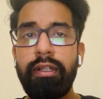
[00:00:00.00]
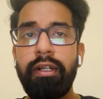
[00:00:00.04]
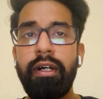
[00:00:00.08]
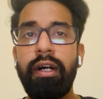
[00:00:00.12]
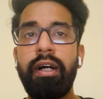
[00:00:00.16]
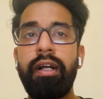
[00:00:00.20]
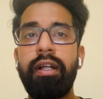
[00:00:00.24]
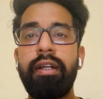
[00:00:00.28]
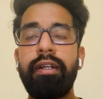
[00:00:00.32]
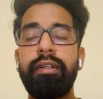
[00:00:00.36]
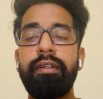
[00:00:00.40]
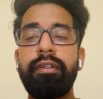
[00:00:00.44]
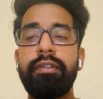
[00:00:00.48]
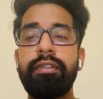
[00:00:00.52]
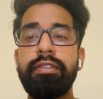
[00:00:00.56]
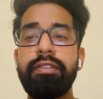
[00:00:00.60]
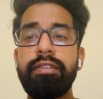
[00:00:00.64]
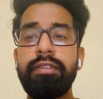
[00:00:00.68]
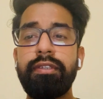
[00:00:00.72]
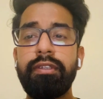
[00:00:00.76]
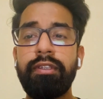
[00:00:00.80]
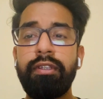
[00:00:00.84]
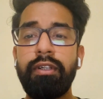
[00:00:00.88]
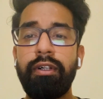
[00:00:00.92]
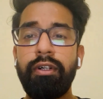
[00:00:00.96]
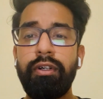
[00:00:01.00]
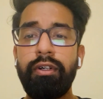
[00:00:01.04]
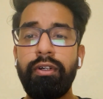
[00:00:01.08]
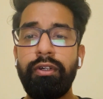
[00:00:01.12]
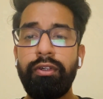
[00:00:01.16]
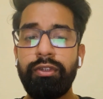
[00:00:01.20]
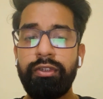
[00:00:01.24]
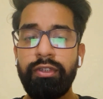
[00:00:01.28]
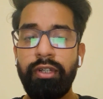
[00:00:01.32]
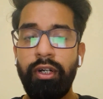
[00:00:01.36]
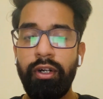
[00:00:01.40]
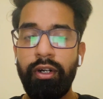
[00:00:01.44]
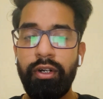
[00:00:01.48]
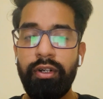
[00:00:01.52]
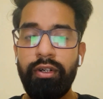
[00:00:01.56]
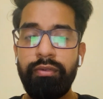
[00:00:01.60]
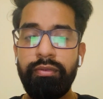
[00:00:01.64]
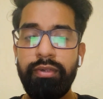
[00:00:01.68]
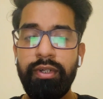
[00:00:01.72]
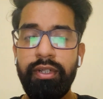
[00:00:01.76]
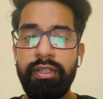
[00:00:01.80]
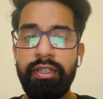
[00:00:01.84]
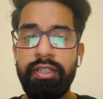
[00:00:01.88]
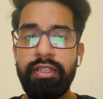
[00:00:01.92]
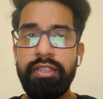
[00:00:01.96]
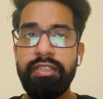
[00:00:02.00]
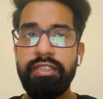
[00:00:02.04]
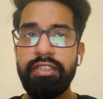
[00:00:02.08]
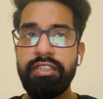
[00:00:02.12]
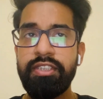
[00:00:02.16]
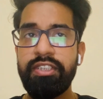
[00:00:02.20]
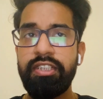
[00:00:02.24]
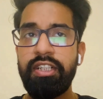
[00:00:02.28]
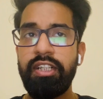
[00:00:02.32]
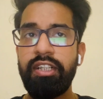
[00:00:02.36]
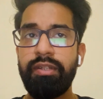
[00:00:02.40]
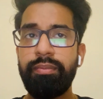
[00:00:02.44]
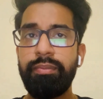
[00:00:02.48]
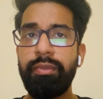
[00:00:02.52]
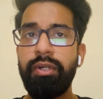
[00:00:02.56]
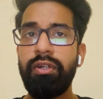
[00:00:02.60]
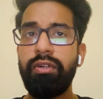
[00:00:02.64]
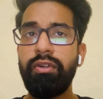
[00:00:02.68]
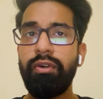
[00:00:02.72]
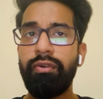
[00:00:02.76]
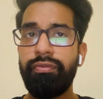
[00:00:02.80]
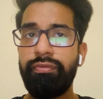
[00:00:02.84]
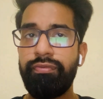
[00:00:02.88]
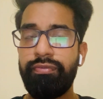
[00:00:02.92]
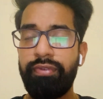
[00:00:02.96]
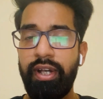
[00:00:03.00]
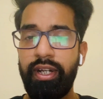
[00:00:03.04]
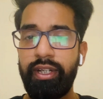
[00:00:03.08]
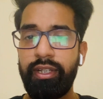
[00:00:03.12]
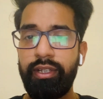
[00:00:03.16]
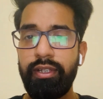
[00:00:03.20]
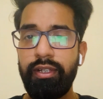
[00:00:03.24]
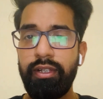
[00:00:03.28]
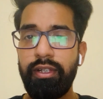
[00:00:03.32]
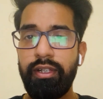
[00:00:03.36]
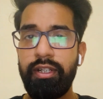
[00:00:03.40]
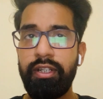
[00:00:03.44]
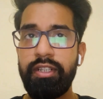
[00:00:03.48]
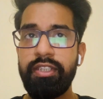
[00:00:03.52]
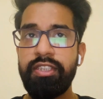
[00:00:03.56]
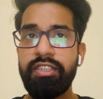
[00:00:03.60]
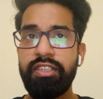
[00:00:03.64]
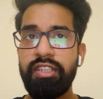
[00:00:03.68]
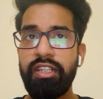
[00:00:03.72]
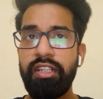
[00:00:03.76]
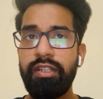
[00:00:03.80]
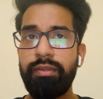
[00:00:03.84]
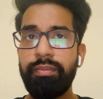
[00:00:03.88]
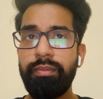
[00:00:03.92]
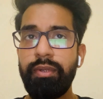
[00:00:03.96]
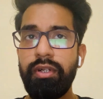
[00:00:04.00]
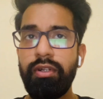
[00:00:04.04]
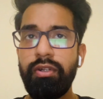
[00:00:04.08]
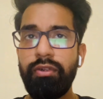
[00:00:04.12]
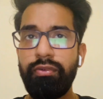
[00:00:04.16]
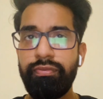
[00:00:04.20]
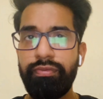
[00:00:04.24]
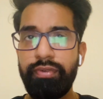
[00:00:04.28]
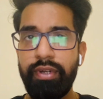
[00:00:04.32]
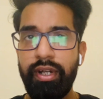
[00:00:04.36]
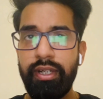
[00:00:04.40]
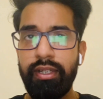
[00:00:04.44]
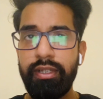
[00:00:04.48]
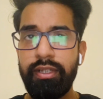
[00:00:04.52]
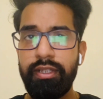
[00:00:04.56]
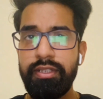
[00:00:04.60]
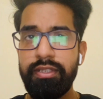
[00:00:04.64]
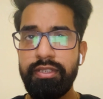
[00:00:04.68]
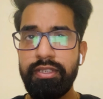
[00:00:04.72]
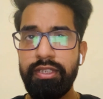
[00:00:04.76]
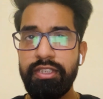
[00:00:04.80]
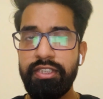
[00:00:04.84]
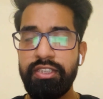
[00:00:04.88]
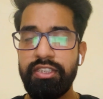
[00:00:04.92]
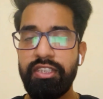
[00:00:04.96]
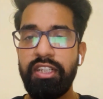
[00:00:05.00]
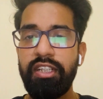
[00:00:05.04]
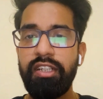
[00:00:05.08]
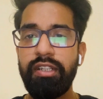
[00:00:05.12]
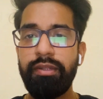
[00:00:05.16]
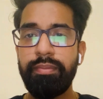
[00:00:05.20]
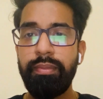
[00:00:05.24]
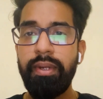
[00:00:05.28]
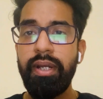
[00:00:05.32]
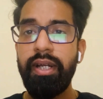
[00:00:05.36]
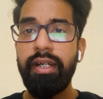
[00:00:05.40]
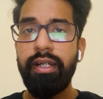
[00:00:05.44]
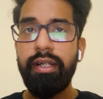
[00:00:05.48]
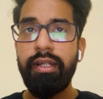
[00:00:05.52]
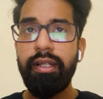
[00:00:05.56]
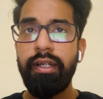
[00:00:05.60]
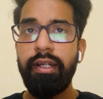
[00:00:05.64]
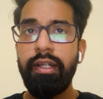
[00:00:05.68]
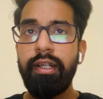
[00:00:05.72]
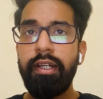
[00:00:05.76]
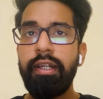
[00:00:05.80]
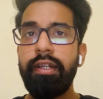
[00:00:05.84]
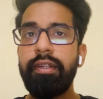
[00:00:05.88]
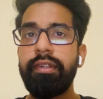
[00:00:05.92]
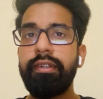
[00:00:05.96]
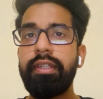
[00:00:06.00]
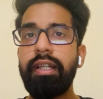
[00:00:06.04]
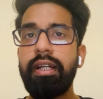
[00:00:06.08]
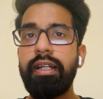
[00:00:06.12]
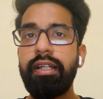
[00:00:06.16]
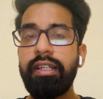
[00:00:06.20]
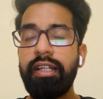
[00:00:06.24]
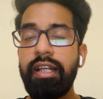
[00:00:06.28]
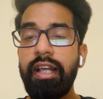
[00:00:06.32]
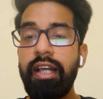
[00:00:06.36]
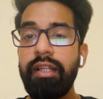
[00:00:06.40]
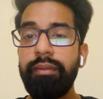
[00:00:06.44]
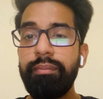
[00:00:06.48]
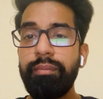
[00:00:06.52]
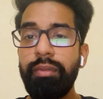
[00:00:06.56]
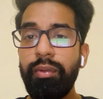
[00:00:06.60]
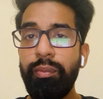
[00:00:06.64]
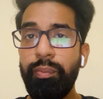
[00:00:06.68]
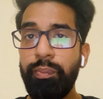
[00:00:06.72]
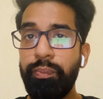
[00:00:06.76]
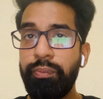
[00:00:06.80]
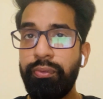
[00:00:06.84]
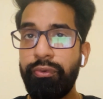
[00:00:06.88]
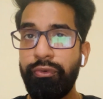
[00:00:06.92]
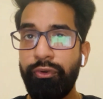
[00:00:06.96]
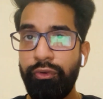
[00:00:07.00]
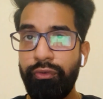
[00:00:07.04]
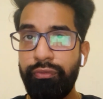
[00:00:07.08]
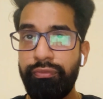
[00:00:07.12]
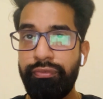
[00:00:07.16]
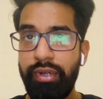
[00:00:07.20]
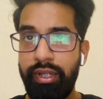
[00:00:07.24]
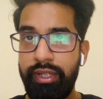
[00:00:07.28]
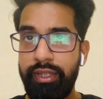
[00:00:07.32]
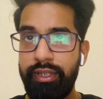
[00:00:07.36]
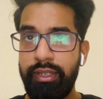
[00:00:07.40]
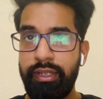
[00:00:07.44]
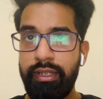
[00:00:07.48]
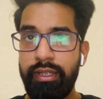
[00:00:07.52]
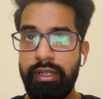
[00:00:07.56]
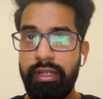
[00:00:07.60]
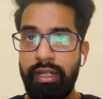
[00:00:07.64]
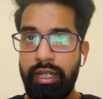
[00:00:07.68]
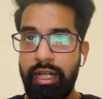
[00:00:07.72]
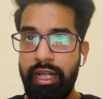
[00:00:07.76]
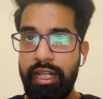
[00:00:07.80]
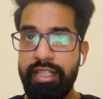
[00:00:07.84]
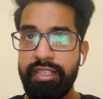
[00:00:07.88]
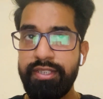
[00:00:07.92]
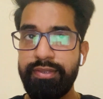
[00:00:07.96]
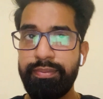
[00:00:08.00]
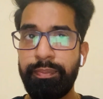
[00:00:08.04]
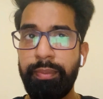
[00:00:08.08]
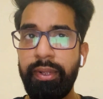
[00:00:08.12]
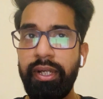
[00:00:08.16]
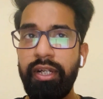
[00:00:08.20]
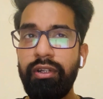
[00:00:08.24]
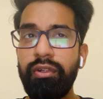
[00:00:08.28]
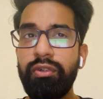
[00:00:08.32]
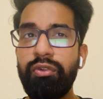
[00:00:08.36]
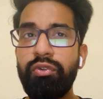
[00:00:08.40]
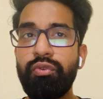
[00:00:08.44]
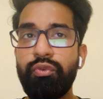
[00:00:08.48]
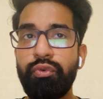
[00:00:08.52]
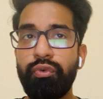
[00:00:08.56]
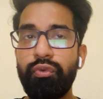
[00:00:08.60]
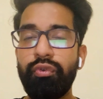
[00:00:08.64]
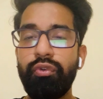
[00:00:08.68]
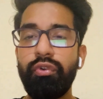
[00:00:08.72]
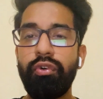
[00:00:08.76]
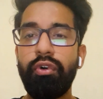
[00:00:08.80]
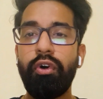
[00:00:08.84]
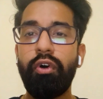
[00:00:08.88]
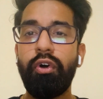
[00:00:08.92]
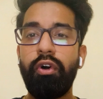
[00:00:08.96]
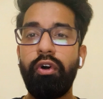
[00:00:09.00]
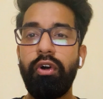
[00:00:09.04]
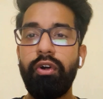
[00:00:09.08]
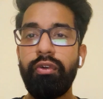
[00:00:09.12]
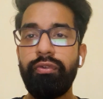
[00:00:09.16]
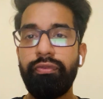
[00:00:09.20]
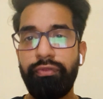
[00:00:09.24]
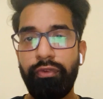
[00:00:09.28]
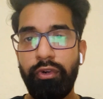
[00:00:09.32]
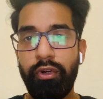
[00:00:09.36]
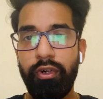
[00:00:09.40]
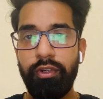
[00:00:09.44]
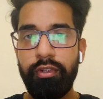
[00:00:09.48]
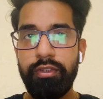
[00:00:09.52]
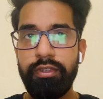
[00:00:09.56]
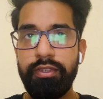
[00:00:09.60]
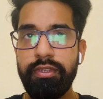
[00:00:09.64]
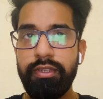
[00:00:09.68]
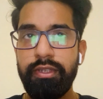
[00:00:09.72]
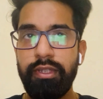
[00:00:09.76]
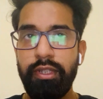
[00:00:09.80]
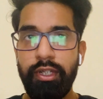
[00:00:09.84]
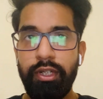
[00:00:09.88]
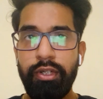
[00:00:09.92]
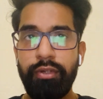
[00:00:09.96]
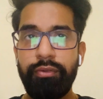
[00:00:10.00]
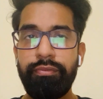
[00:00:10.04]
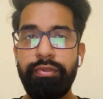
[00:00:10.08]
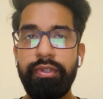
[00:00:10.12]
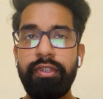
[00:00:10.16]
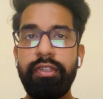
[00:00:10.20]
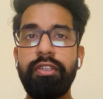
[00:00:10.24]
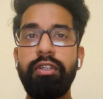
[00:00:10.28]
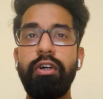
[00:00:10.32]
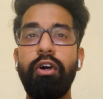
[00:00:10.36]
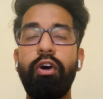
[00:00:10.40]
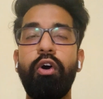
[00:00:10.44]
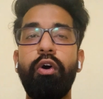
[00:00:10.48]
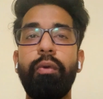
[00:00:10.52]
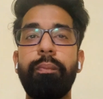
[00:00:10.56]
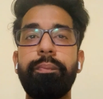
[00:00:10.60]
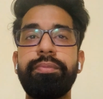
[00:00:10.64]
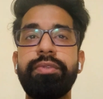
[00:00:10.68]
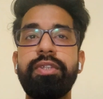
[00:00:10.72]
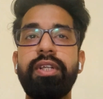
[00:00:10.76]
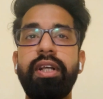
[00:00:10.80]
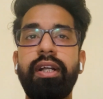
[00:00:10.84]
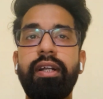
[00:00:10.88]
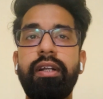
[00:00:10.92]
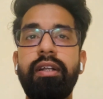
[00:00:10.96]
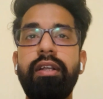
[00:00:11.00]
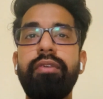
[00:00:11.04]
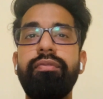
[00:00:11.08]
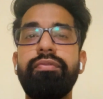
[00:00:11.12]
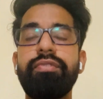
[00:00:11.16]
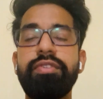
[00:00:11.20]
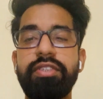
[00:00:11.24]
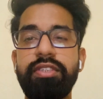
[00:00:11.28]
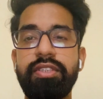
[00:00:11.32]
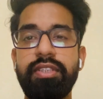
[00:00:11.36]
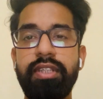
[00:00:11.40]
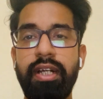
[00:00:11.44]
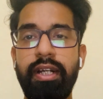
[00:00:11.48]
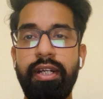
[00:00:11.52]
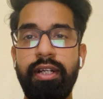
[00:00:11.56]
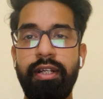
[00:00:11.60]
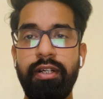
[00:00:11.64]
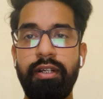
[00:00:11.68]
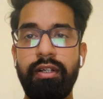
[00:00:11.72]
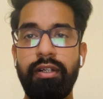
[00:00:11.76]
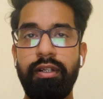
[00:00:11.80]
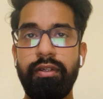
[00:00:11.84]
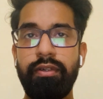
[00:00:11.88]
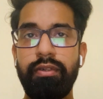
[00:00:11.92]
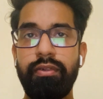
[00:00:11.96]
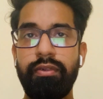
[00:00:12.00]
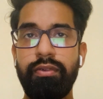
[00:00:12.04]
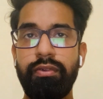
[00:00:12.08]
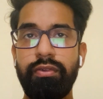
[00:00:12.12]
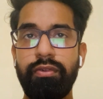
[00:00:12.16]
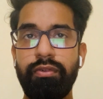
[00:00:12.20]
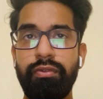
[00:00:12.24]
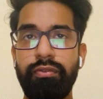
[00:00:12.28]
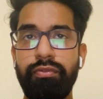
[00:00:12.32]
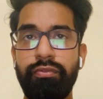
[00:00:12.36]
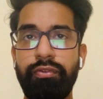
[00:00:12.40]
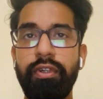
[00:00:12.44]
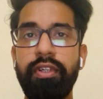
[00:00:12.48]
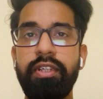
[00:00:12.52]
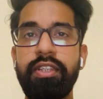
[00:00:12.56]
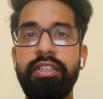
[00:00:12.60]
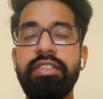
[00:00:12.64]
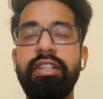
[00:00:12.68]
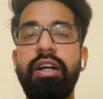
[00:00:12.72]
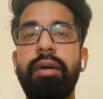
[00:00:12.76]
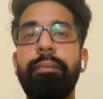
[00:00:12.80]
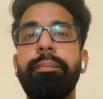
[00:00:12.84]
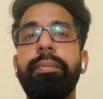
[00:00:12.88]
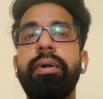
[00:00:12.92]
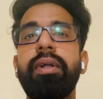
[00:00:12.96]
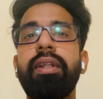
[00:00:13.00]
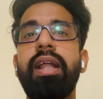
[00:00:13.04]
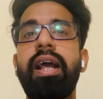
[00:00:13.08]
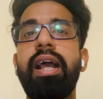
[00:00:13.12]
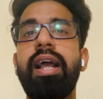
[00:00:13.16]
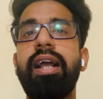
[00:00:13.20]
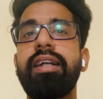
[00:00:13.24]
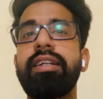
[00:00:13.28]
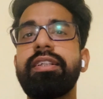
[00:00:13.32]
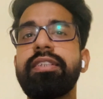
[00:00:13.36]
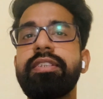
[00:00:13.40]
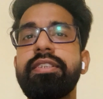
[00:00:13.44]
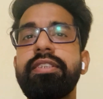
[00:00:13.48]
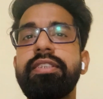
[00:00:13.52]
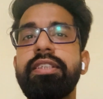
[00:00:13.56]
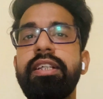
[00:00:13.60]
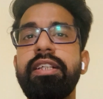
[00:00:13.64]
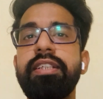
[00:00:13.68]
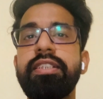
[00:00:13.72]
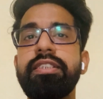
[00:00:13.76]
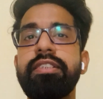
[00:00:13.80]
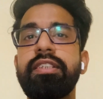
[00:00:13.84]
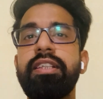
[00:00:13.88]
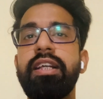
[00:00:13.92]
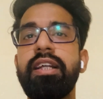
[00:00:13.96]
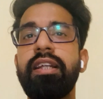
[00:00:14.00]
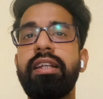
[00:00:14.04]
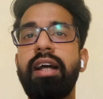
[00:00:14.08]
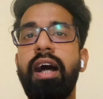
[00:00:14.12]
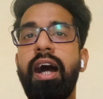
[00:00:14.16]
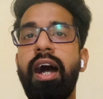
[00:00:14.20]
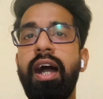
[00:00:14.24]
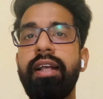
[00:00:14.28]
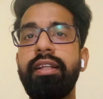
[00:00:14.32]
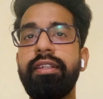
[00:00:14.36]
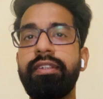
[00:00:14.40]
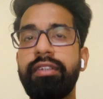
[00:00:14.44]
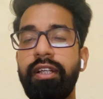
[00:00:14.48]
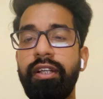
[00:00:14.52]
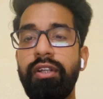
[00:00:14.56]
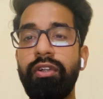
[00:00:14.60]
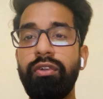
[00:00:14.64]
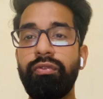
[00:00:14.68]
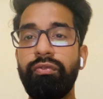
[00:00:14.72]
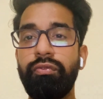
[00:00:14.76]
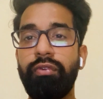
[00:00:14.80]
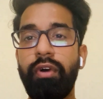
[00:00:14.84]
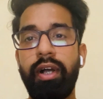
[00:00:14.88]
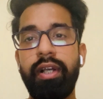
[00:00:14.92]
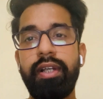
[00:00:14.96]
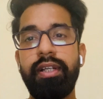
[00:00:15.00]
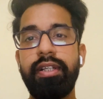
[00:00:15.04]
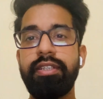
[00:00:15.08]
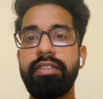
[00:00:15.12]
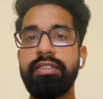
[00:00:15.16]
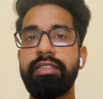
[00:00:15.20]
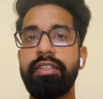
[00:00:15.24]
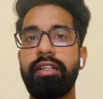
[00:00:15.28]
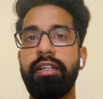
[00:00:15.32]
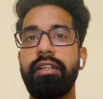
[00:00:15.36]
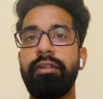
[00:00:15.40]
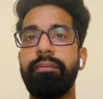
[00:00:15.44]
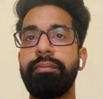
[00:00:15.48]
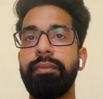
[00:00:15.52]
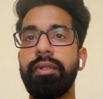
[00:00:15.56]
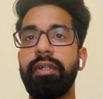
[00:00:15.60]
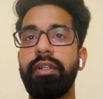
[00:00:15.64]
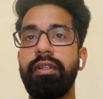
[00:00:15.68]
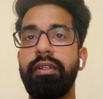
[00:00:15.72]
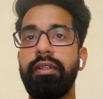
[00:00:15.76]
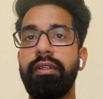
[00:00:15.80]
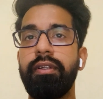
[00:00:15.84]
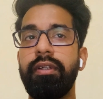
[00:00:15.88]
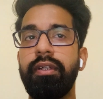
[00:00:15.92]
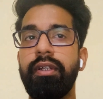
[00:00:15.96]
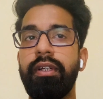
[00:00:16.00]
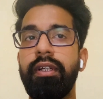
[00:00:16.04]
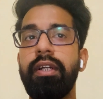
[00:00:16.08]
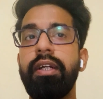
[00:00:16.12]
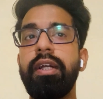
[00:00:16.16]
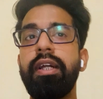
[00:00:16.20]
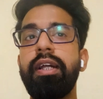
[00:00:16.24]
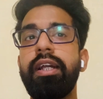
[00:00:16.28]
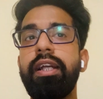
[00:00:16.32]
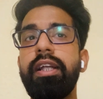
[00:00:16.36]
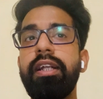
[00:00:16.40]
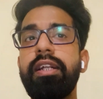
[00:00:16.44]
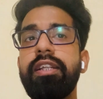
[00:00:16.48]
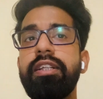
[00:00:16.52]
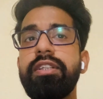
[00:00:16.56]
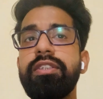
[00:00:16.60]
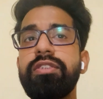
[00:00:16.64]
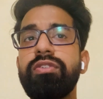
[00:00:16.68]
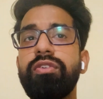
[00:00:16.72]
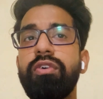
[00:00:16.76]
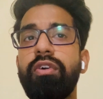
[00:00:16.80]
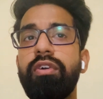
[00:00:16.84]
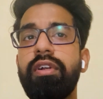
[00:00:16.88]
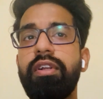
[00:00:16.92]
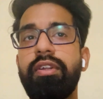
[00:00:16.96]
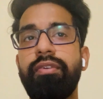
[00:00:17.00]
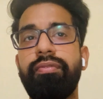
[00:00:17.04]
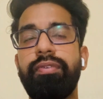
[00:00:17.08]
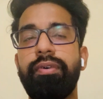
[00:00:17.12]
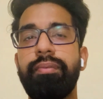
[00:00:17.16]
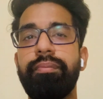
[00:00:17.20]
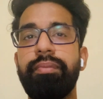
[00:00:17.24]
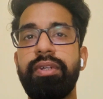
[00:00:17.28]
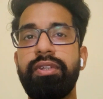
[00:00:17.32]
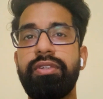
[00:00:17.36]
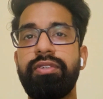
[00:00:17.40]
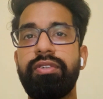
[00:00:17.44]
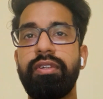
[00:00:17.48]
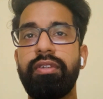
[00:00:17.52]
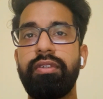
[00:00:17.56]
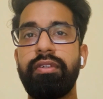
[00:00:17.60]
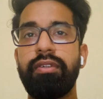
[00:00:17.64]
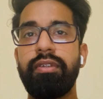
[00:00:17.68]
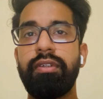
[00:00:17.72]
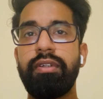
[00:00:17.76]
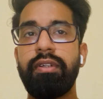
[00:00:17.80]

And the third one is a statement of fact. A statement of fact is a statement that can be proven as being true or false with the objective standard. For example, X says that I think Y is criminal. It is not defamation.